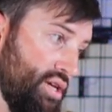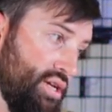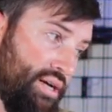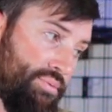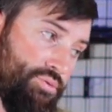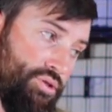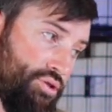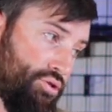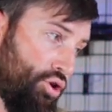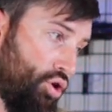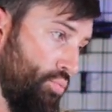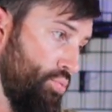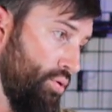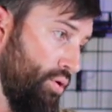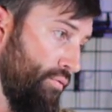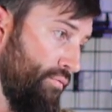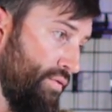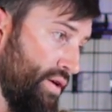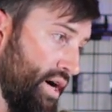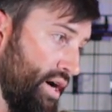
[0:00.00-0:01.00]
Comes with low
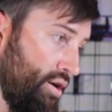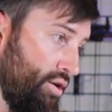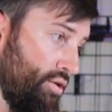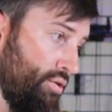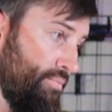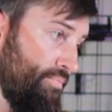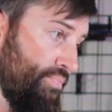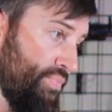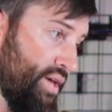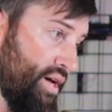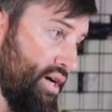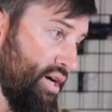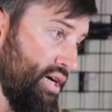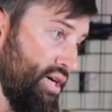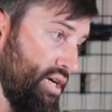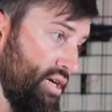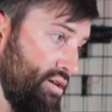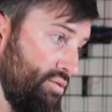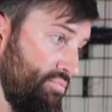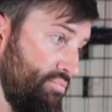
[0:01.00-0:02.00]
profile,
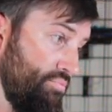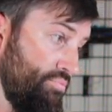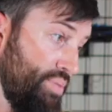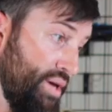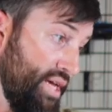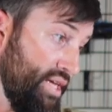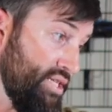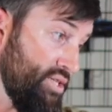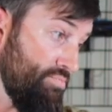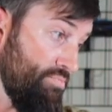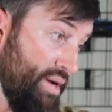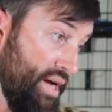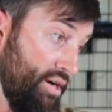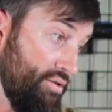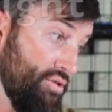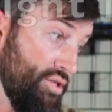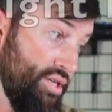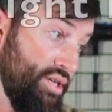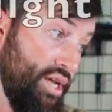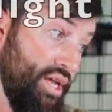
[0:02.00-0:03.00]
uh, base
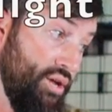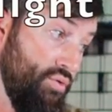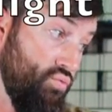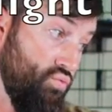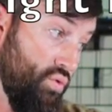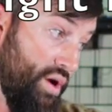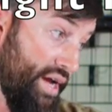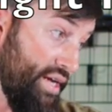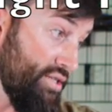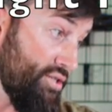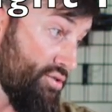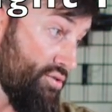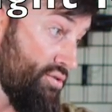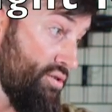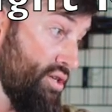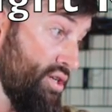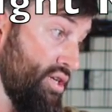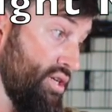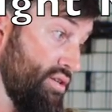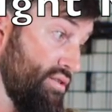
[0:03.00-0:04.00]
mount, and a riser.